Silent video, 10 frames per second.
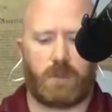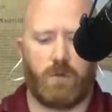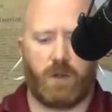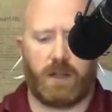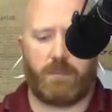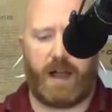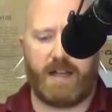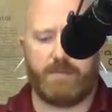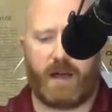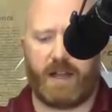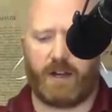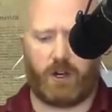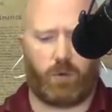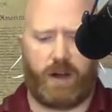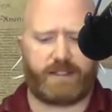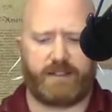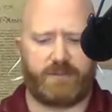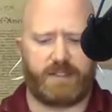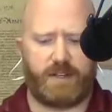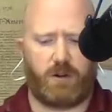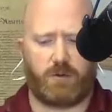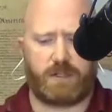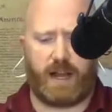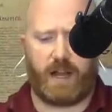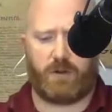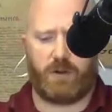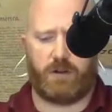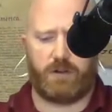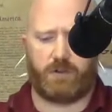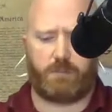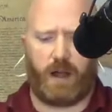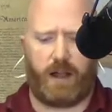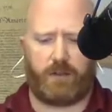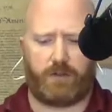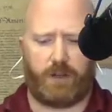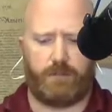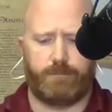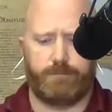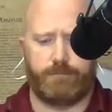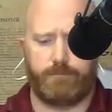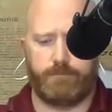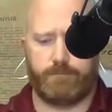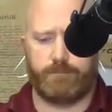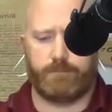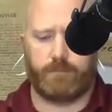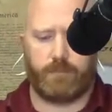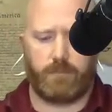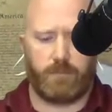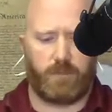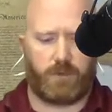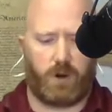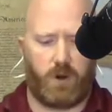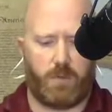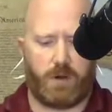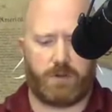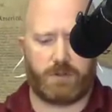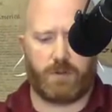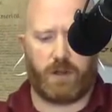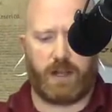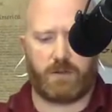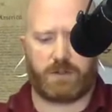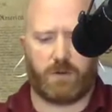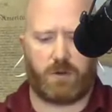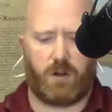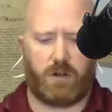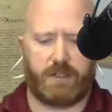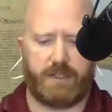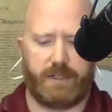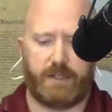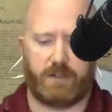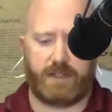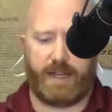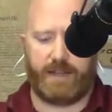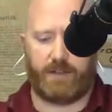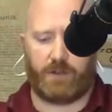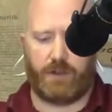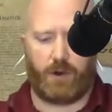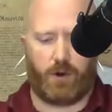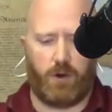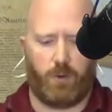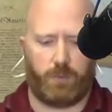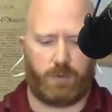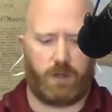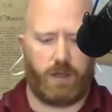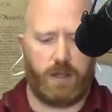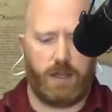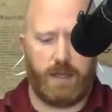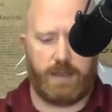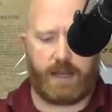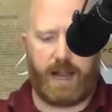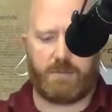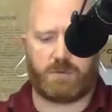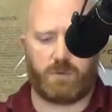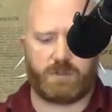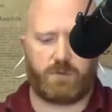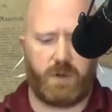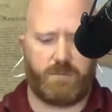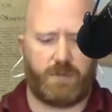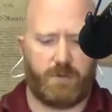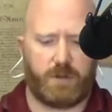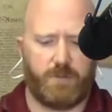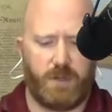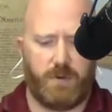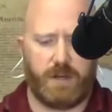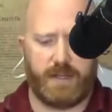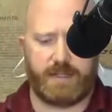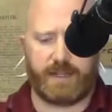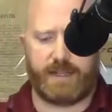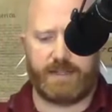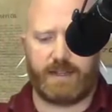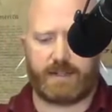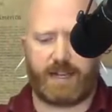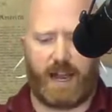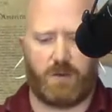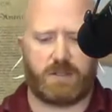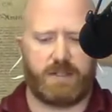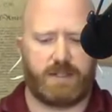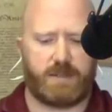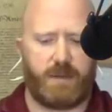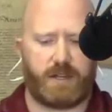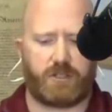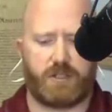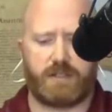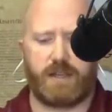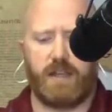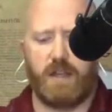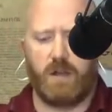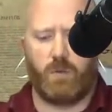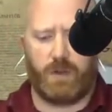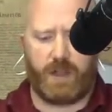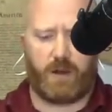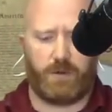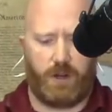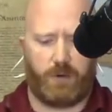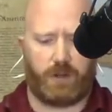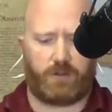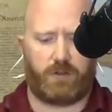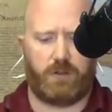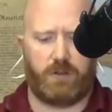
will abide by an aggressive zero-tolerance policy for homeowners who allow so-called illegal tenants in their homes. The cops will sweep through communities and conduct housing inspections without notice.